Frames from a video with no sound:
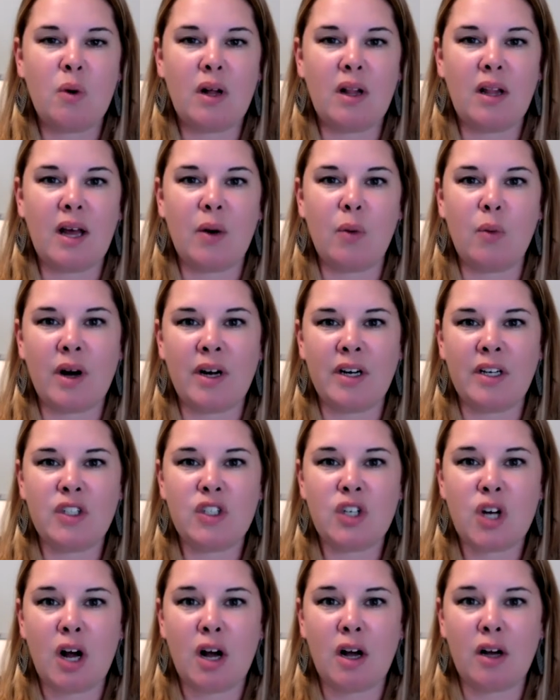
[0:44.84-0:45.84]
Well, I want
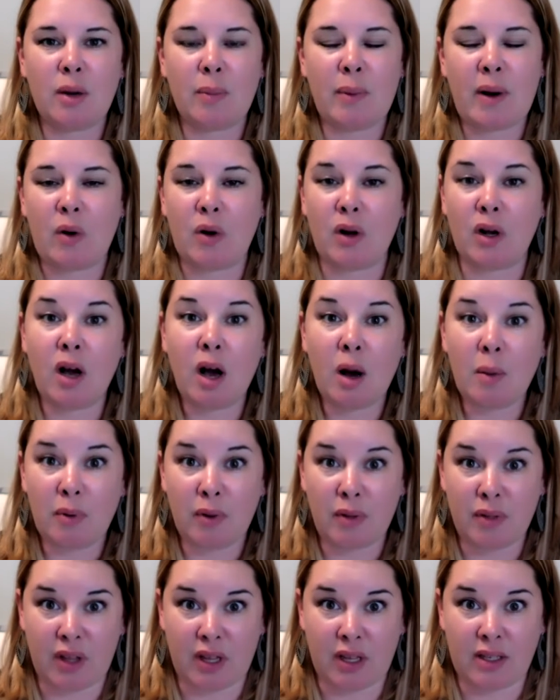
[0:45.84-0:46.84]
to talk about a
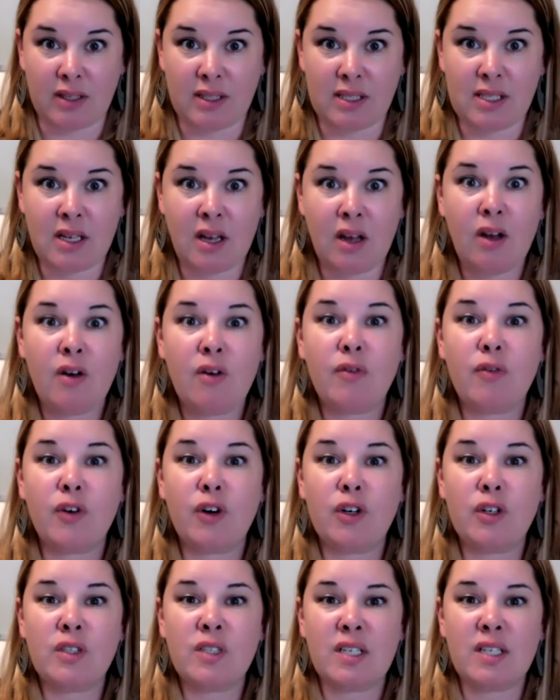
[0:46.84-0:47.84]
couple things.
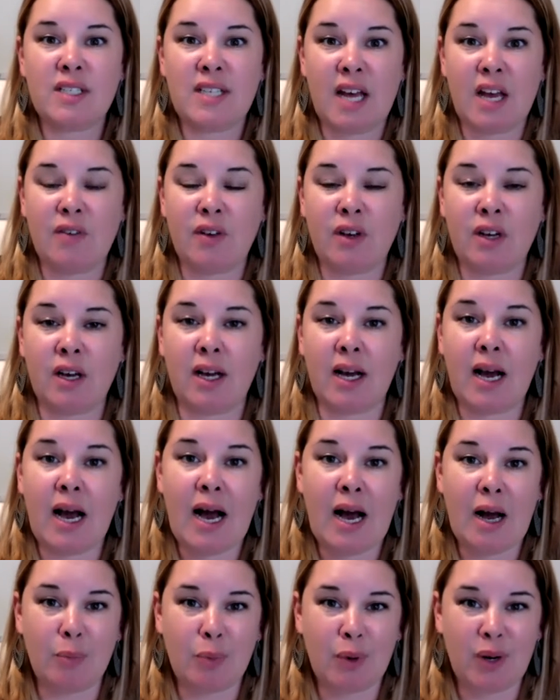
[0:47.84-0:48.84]
First is having a
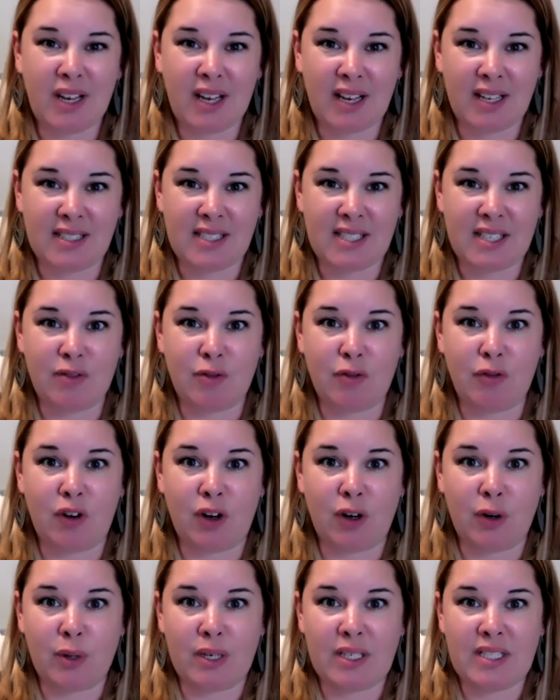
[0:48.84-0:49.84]
comprehensive
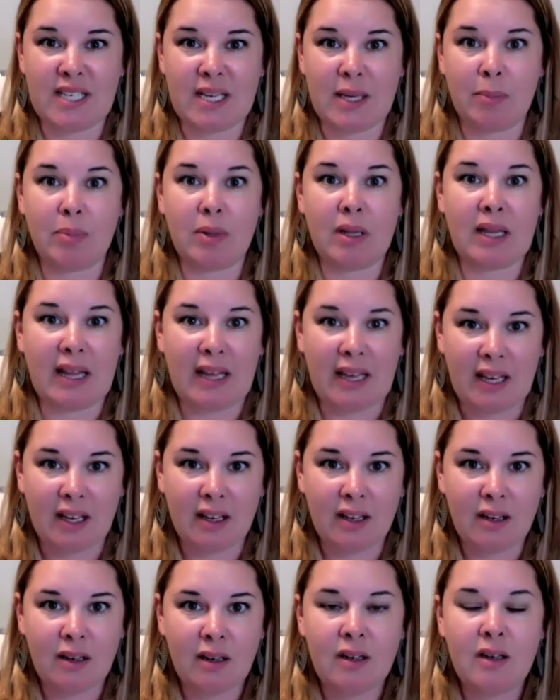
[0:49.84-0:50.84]
fundraising
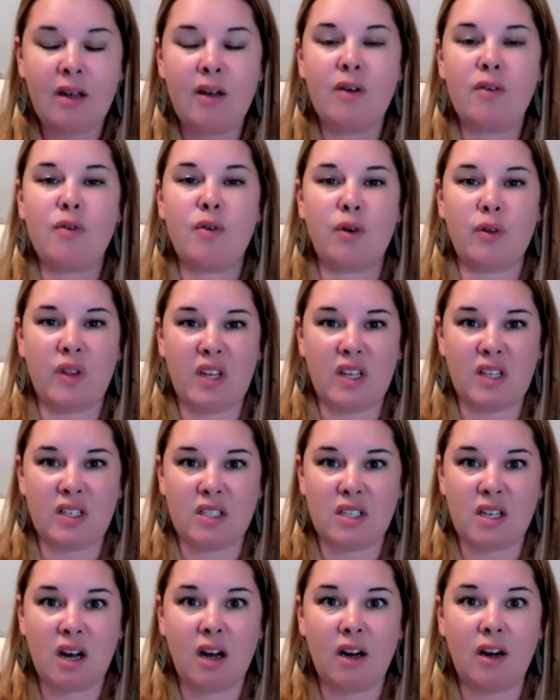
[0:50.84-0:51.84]
plan for the
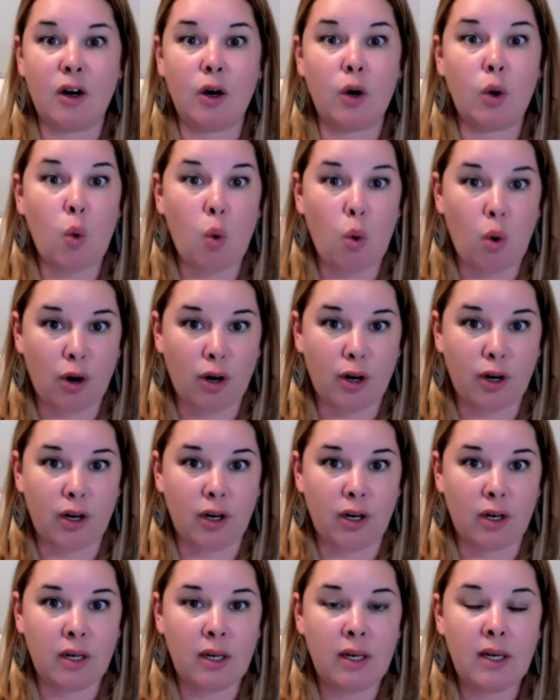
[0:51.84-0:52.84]
entire
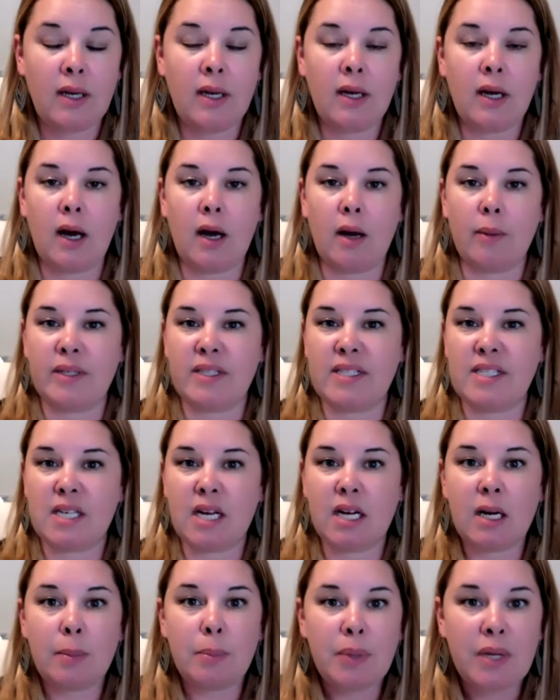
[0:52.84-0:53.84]
quarter.
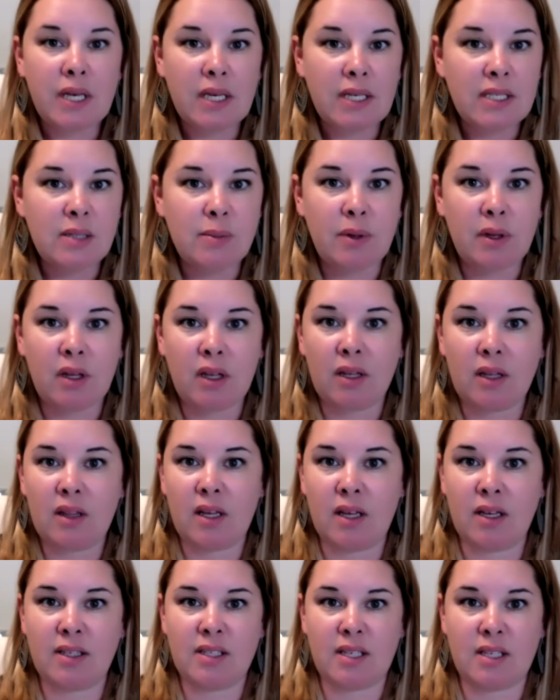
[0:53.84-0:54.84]
Instead of piecemealing
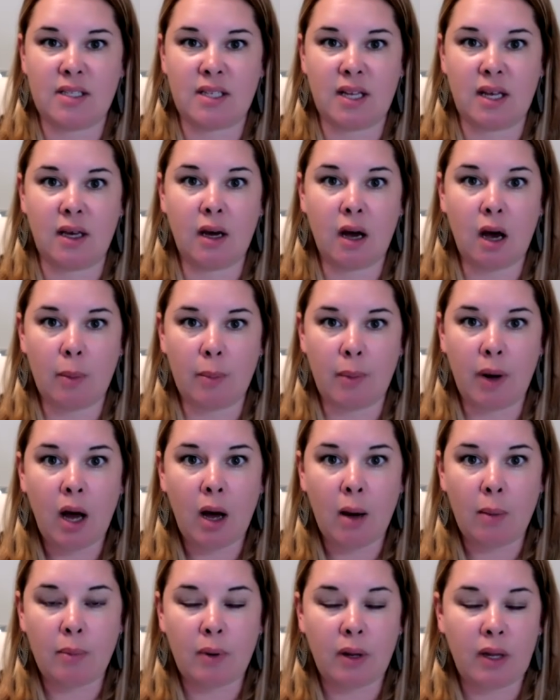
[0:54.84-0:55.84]
things as they come
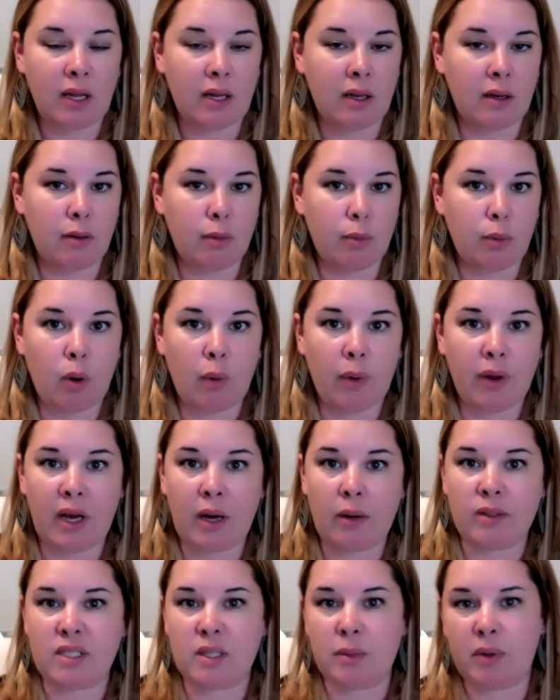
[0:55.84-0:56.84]
up and throwing
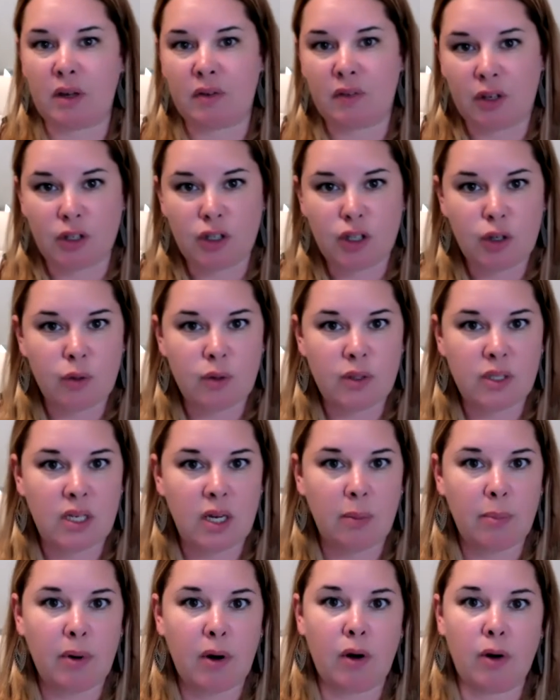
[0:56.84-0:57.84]
out some Giving
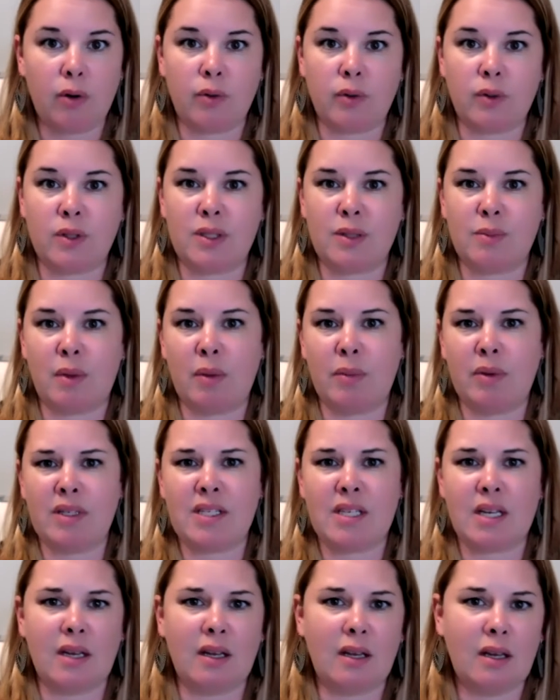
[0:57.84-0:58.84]
Tuesday posts, maybe
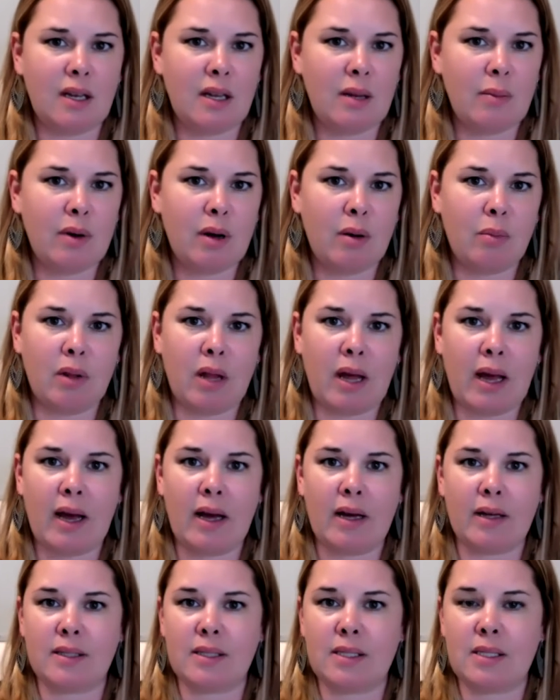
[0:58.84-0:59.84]
sending an email
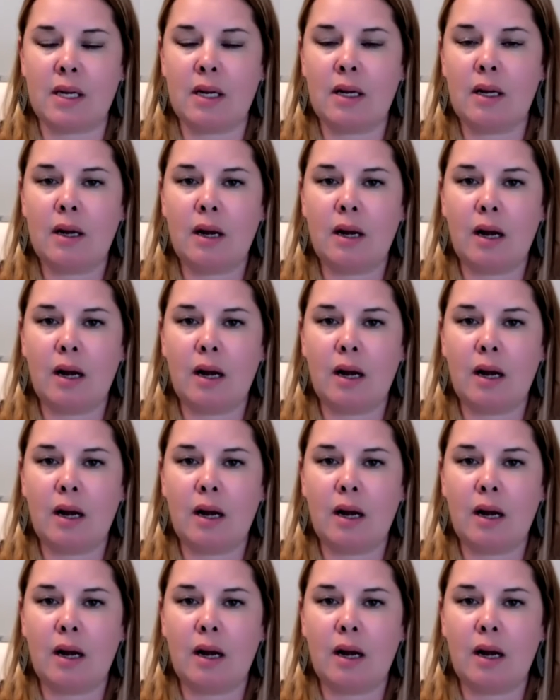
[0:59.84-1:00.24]
blast,